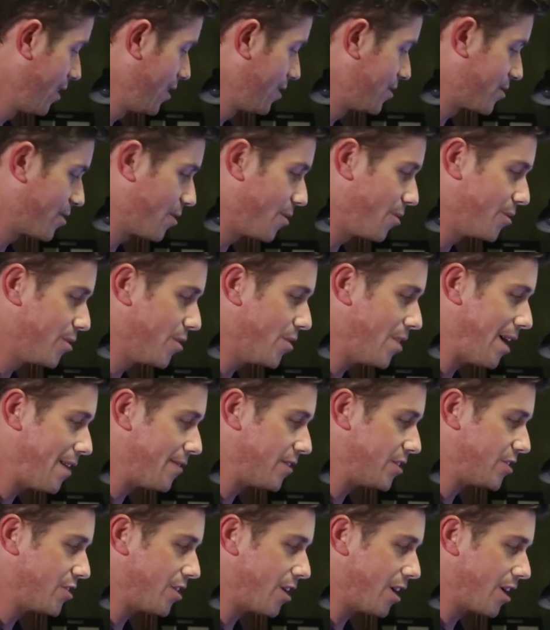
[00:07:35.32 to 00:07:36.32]
So you
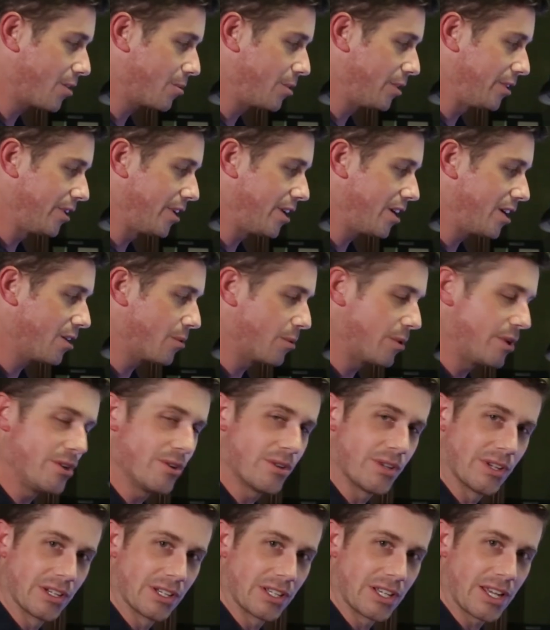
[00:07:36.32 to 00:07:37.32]
have a jog wheel here where you
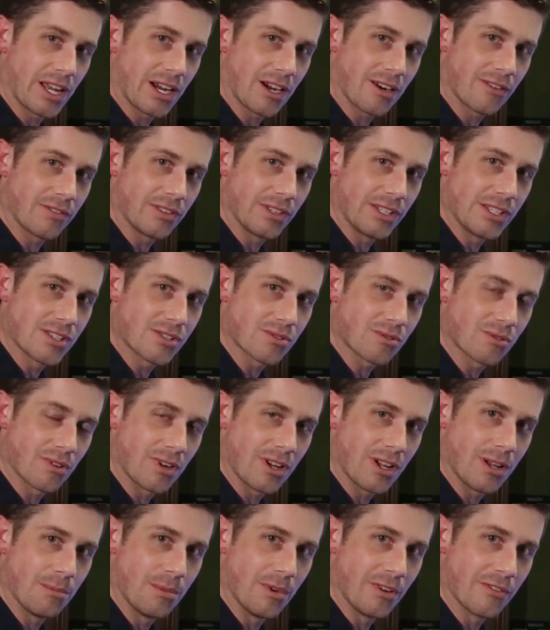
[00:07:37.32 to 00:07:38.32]
can carefully
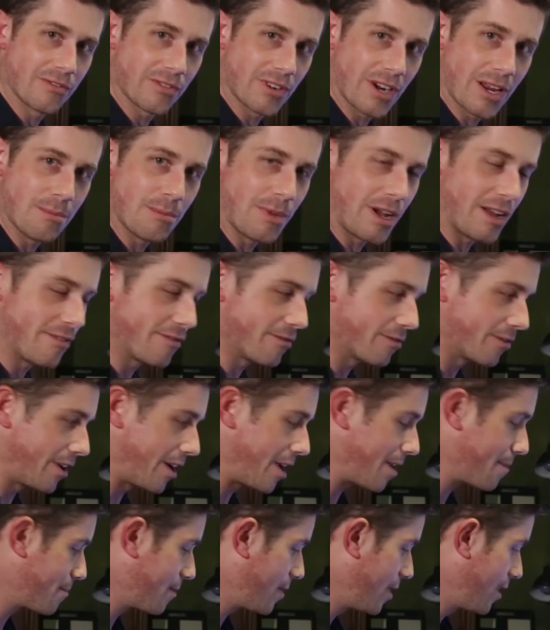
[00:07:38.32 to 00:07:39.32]
scrub frame by
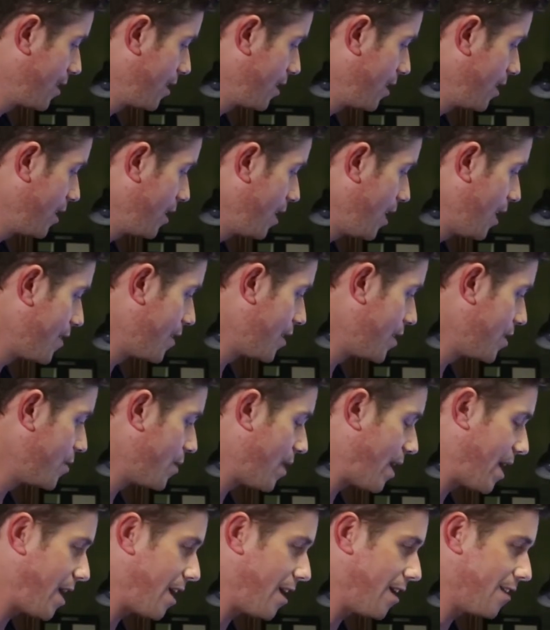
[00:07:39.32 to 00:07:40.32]
frame, and then you
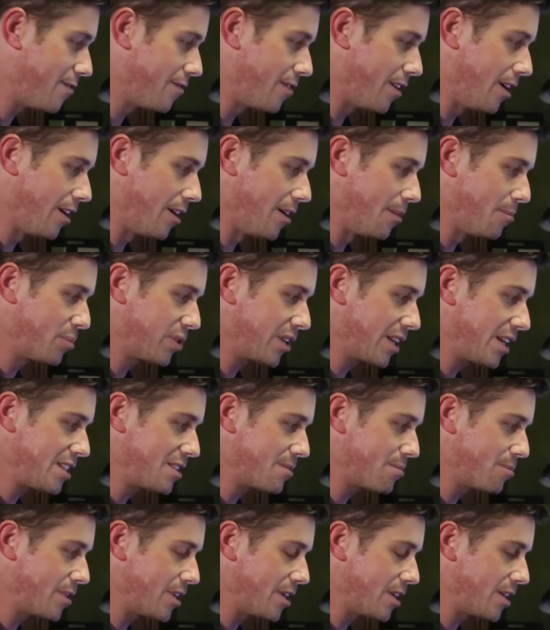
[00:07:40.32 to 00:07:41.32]
have a play
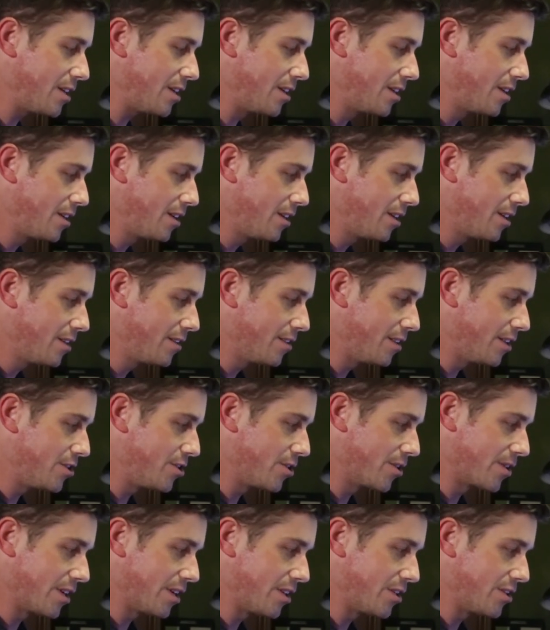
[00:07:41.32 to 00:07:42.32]
speed
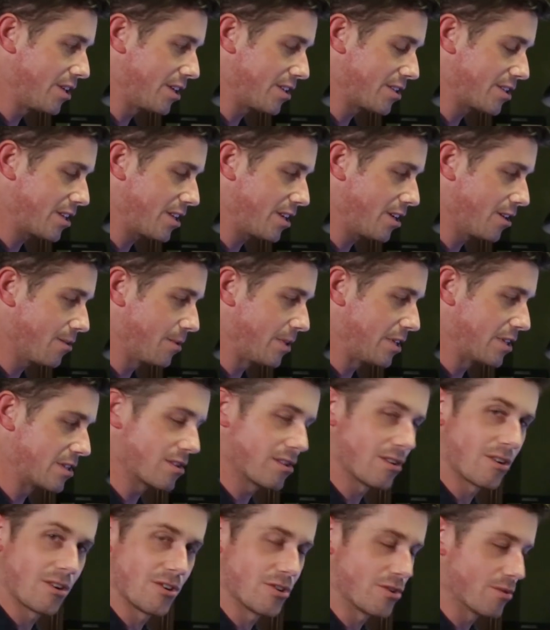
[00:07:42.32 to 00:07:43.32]
that you can adjust here with this
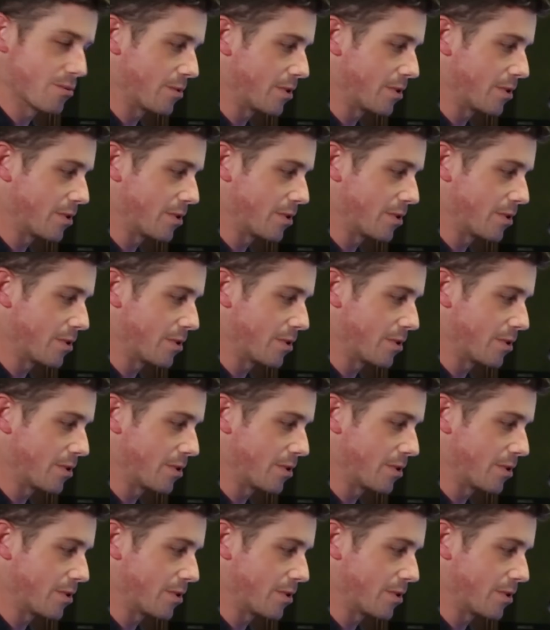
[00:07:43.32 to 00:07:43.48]
larger